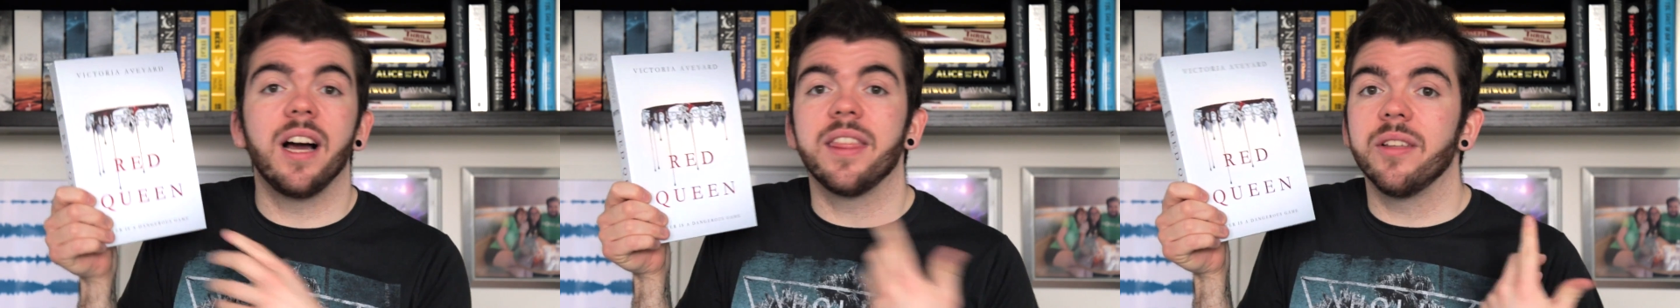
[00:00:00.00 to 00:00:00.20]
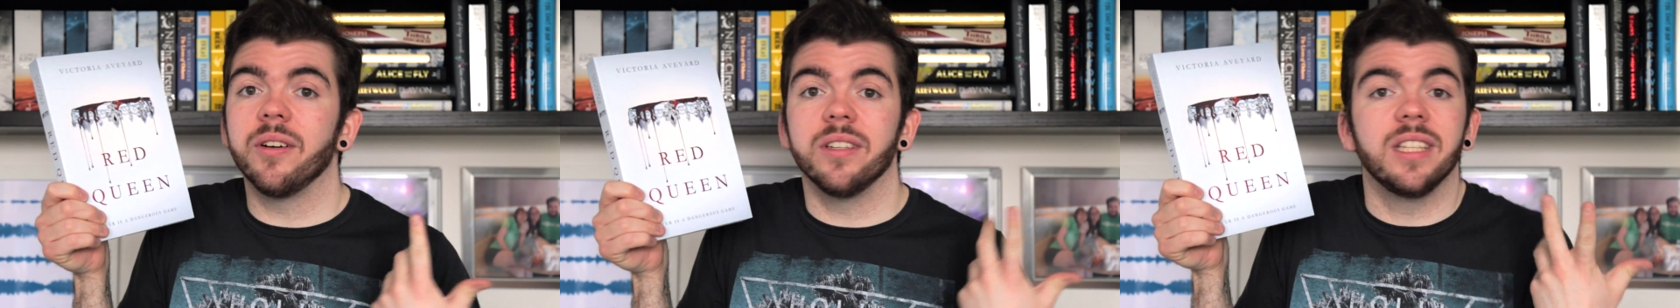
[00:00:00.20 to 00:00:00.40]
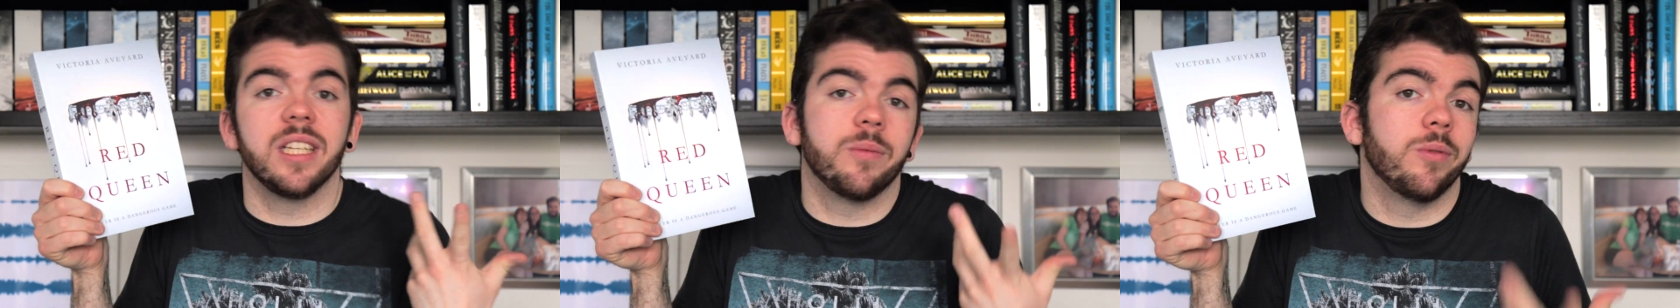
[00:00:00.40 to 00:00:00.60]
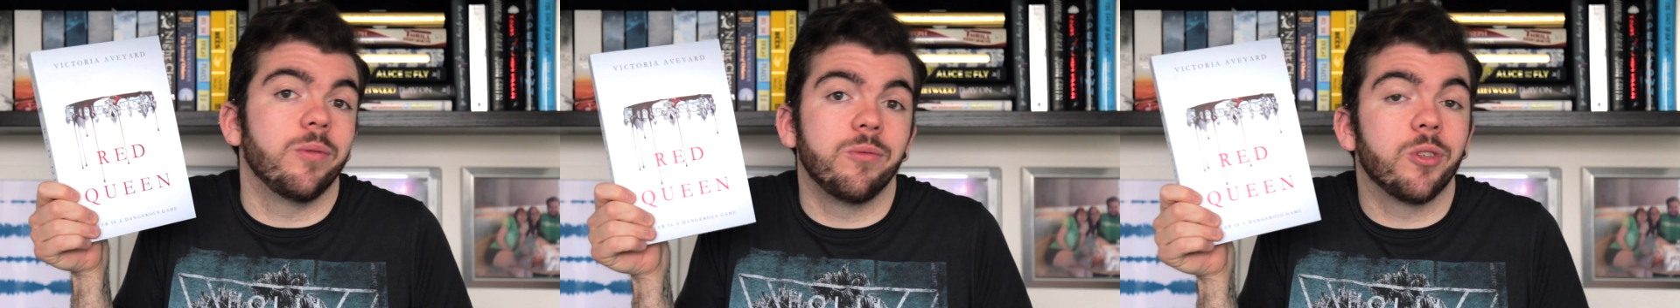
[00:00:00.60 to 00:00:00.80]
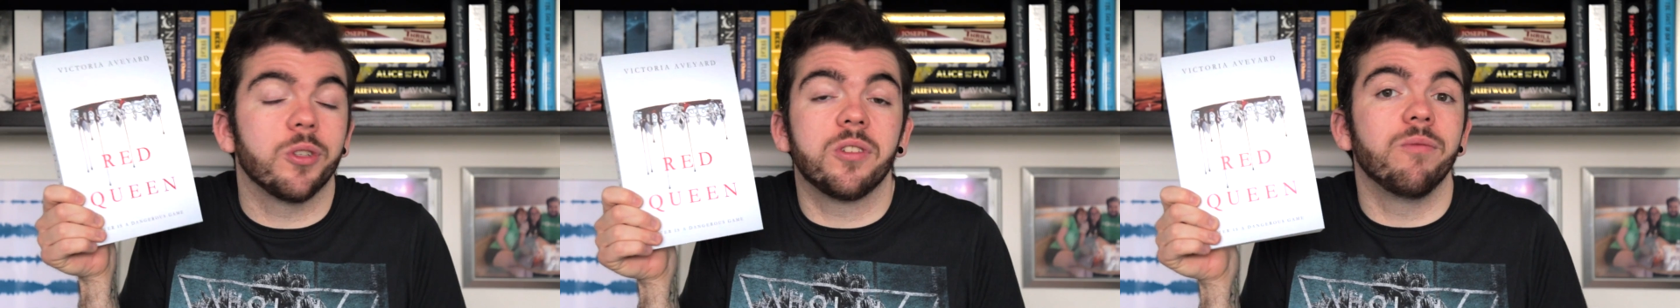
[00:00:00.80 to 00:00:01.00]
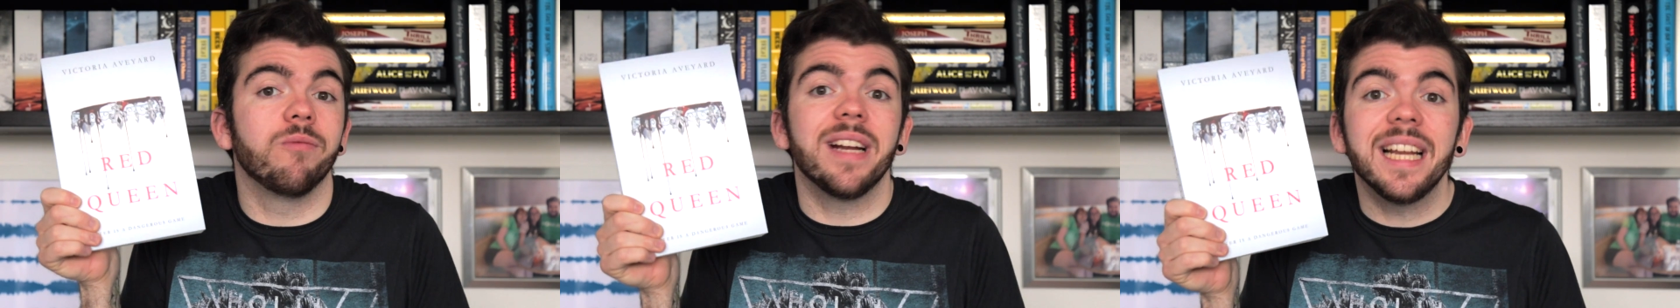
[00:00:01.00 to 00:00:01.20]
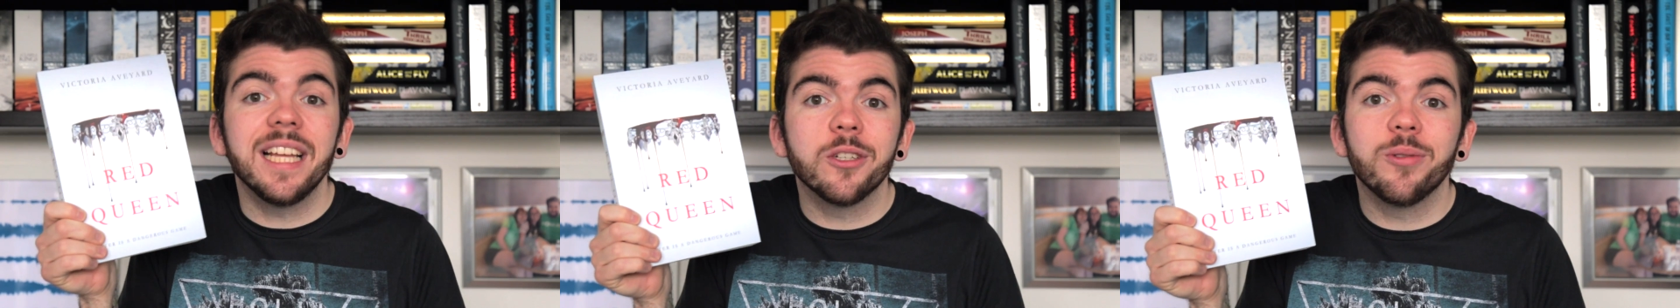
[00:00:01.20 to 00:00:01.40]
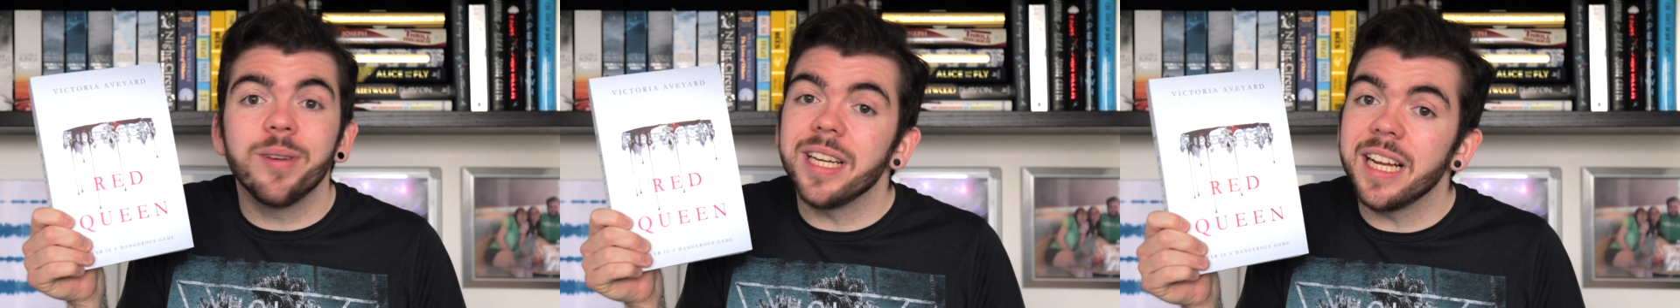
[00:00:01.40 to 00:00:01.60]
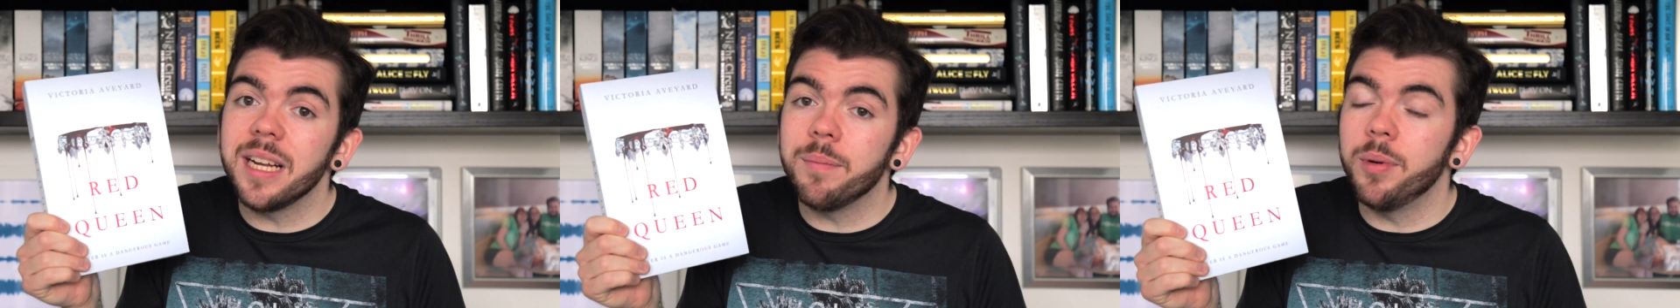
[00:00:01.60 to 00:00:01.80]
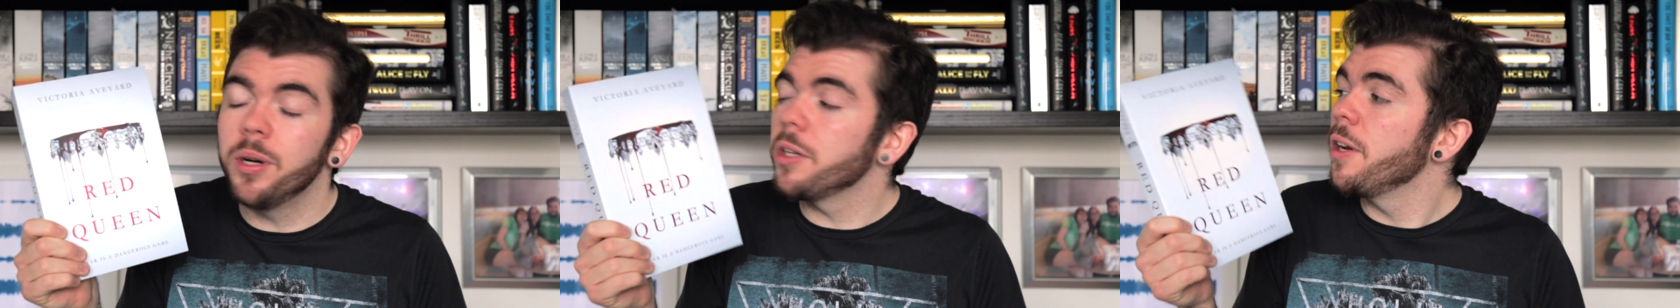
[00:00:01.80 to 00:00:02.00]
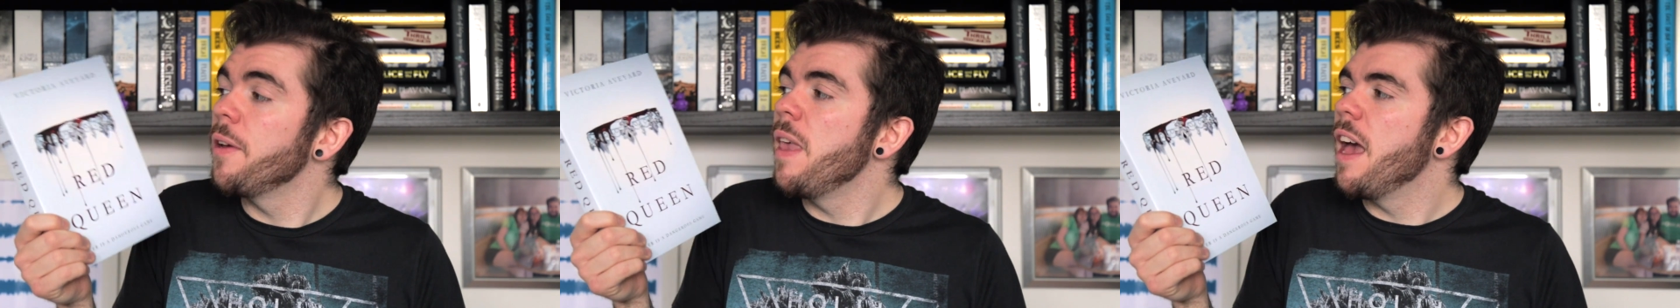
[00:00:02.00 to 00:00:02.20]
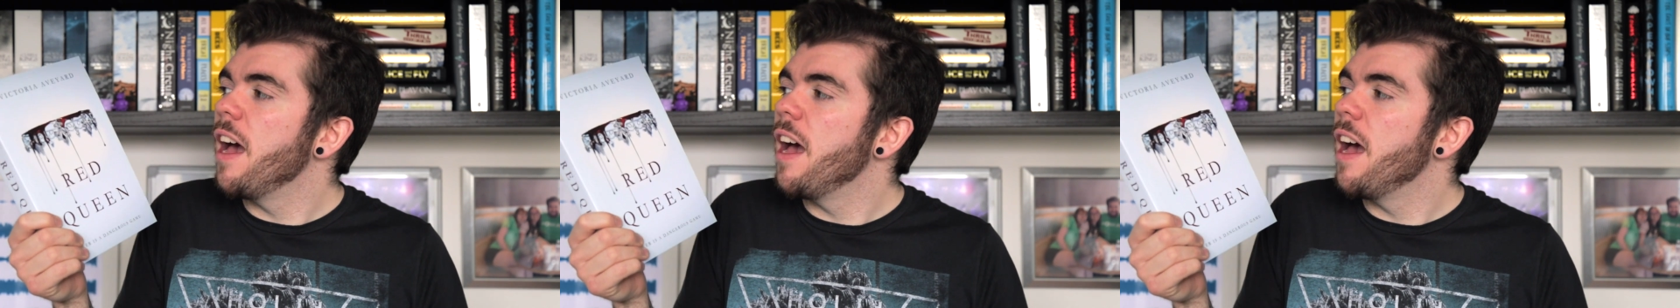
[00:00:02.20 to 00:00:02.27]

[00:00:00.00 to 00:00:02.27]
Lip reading: I thought it was just a really intriguing book.